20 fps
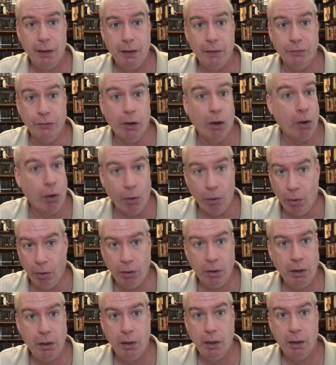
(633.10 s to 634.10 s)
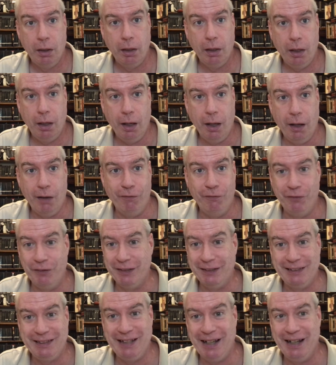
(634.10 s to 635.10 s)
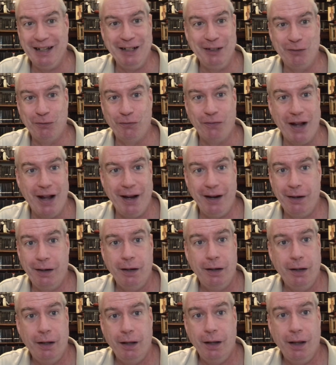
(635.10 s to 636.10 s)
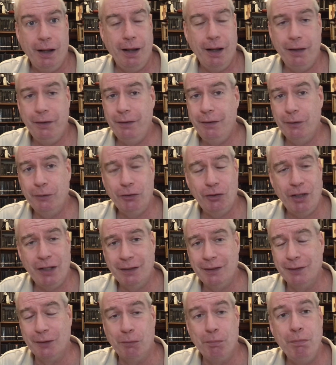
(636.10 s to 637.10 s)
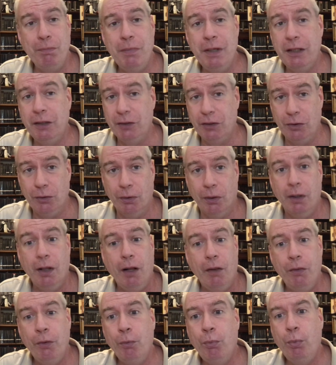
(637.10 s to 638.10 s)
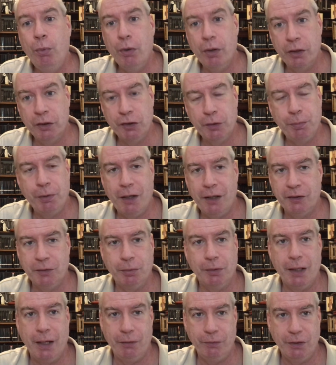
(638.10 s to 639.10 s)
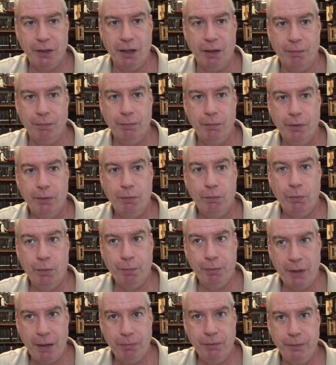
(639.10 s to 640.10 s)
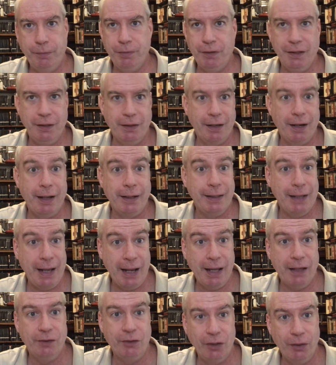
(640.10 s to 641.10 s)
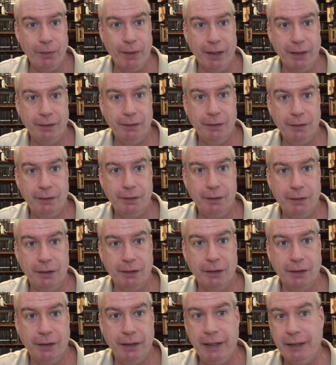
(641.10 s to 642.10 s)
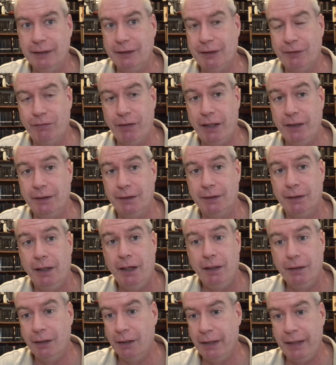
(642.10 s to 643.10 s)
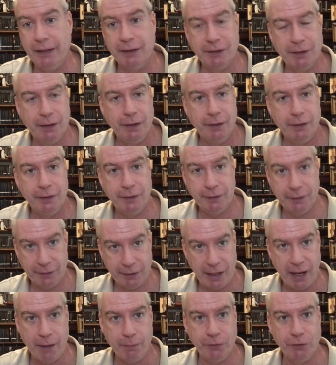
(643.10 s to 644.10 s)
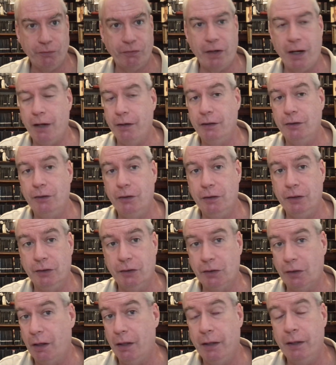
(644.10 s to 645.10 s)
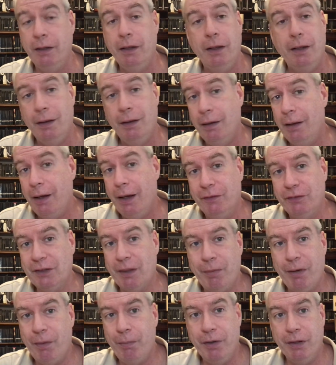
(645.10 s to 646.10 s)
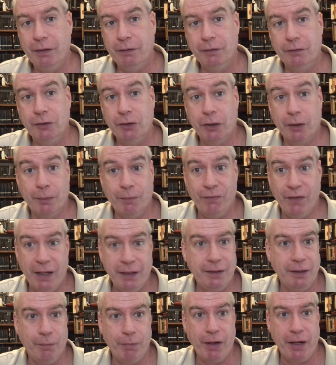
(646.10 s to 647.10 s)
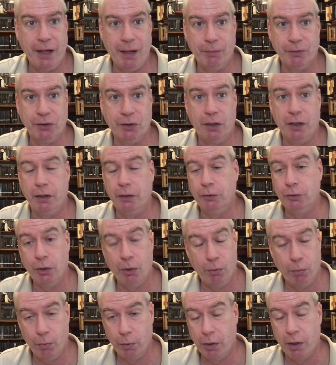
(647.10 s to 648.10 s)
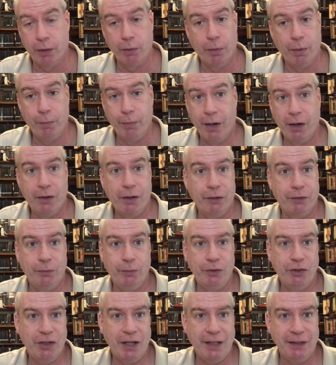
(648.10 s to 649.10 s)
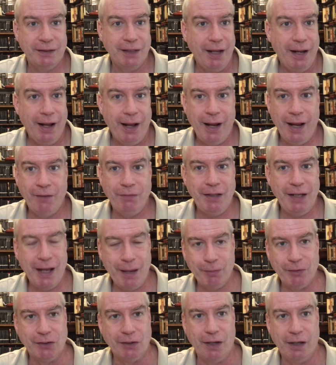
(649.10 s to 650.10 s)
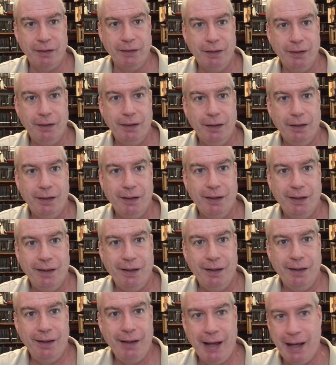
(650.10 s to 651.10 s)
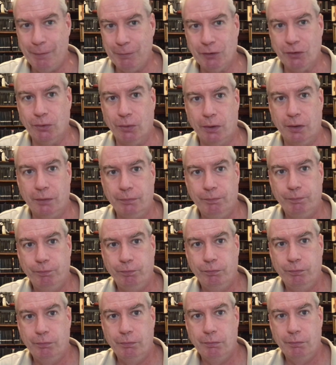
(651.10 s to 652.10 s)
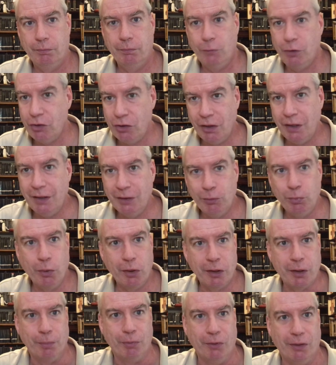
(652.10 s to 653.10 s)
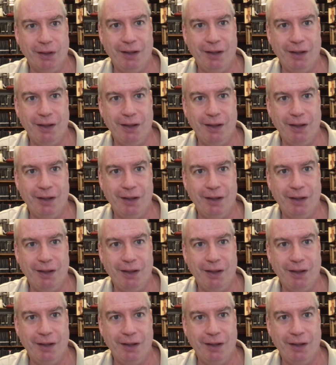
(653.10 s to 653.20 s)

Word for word: the whole of this 10-inch fire those chances are minuscule. The worst possible outcome will probably be that I can't do it, that the latest device, the latest steps for how to install it have somehow been circumvented by Amazon or don't work one way or another, in which case I have the Amazon App Store, which is workable.